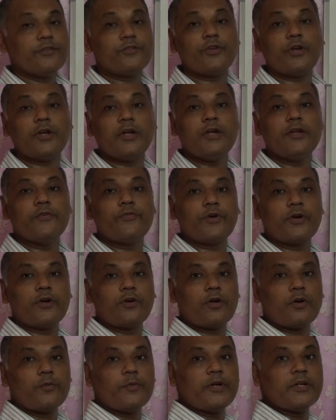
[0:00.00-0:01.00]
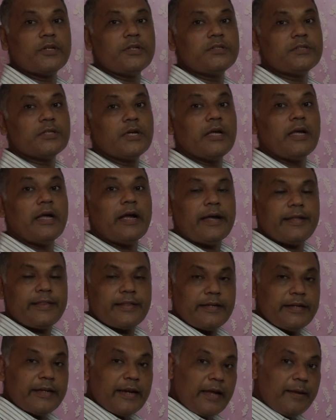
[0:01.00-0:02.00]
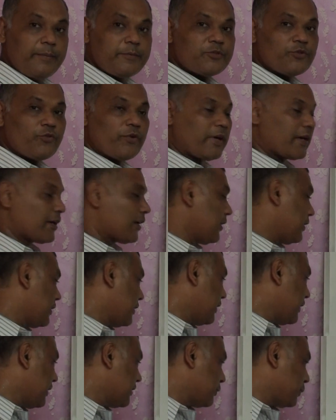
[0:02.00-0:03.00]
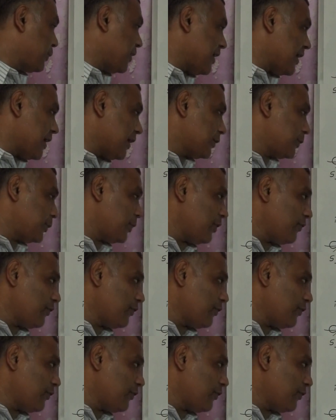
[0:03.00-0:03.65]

three different orbitals, and the names were written as px, py,